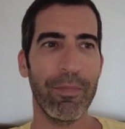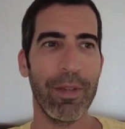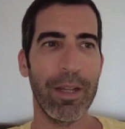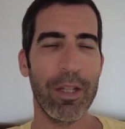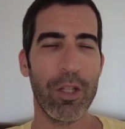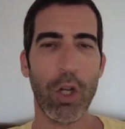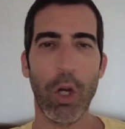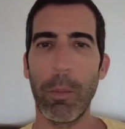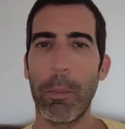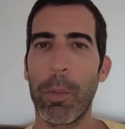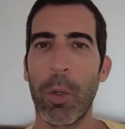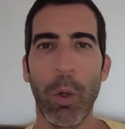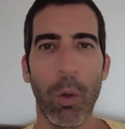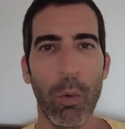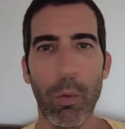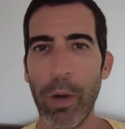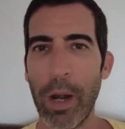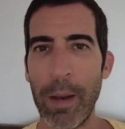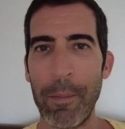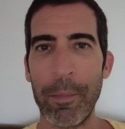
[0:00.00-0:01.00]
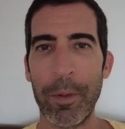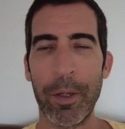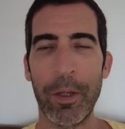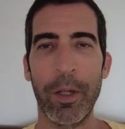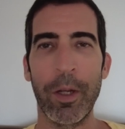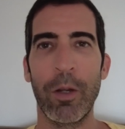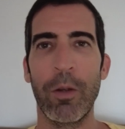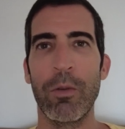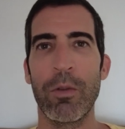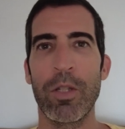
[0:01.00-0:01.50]
it's all
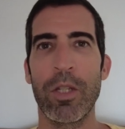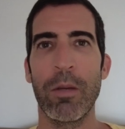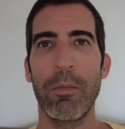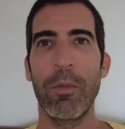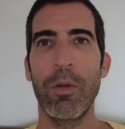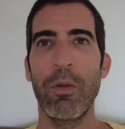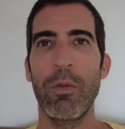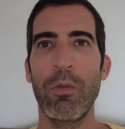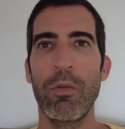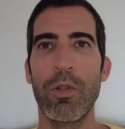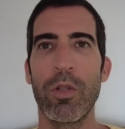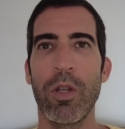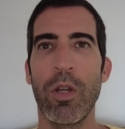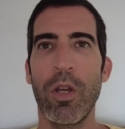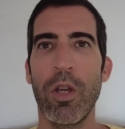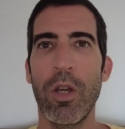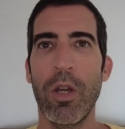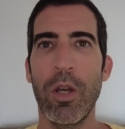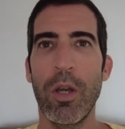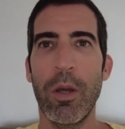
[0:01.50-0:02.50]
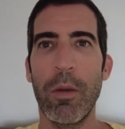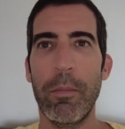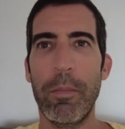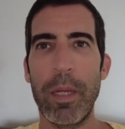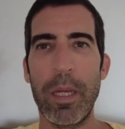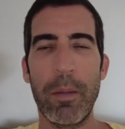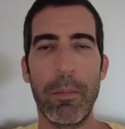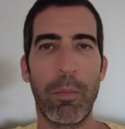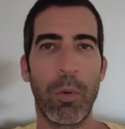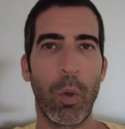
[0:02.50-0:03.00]
programming. Someone who's
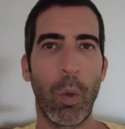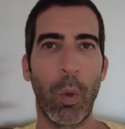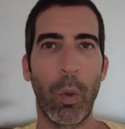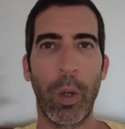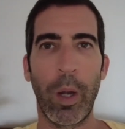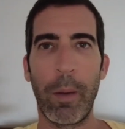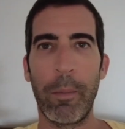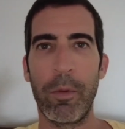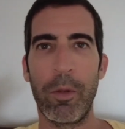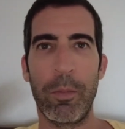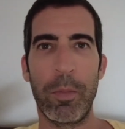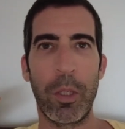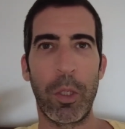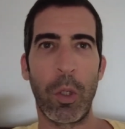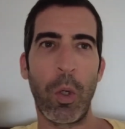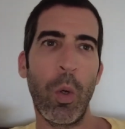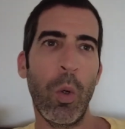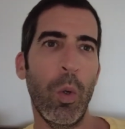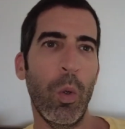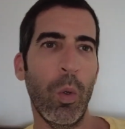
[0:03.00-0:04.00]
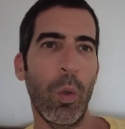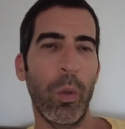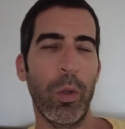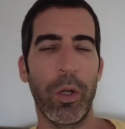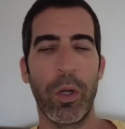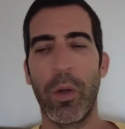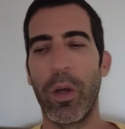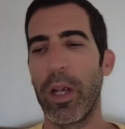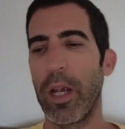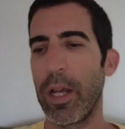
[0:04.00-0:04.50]
being programmed to be cool.
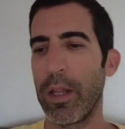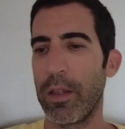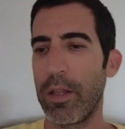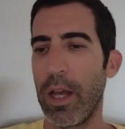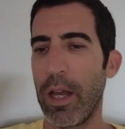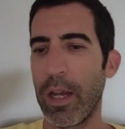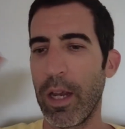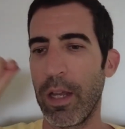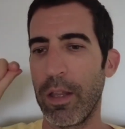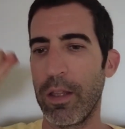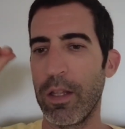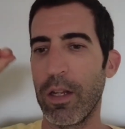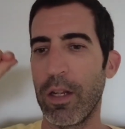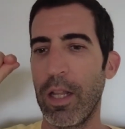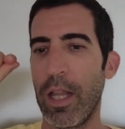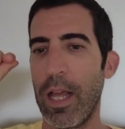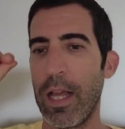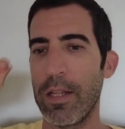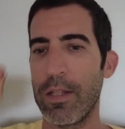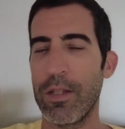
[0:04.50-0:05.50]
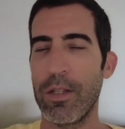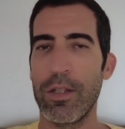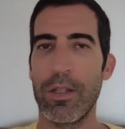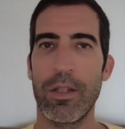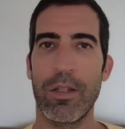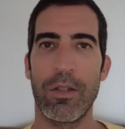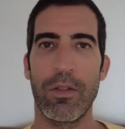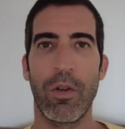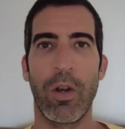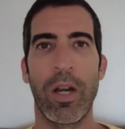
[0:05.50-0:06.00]
I got the
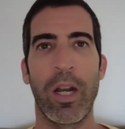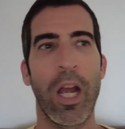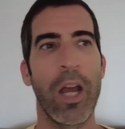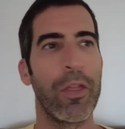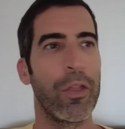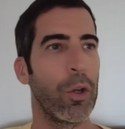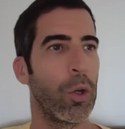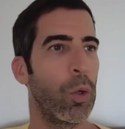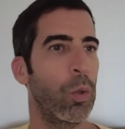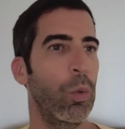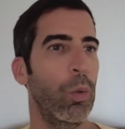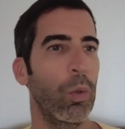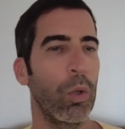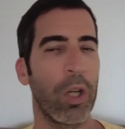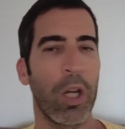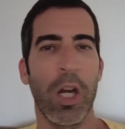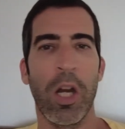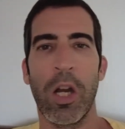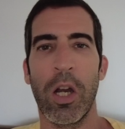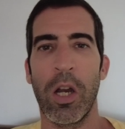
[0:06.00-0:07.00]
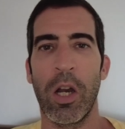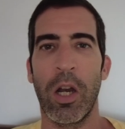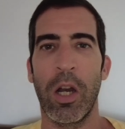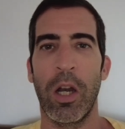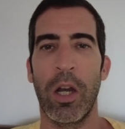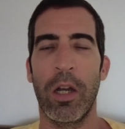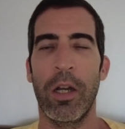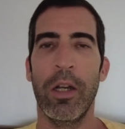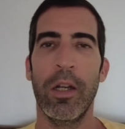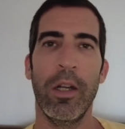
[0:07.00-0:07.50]
glasses, or I got the cool
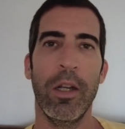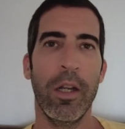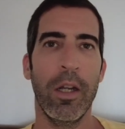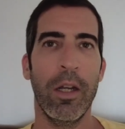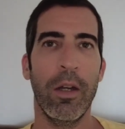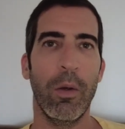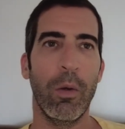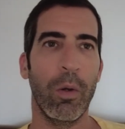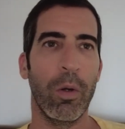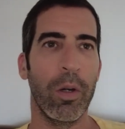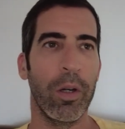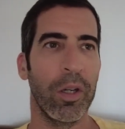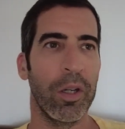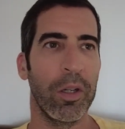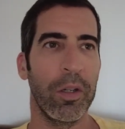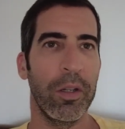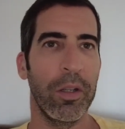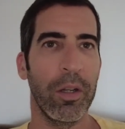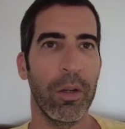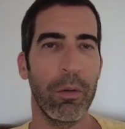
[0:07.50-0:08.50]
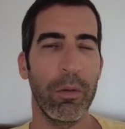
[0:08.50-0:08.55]
car, or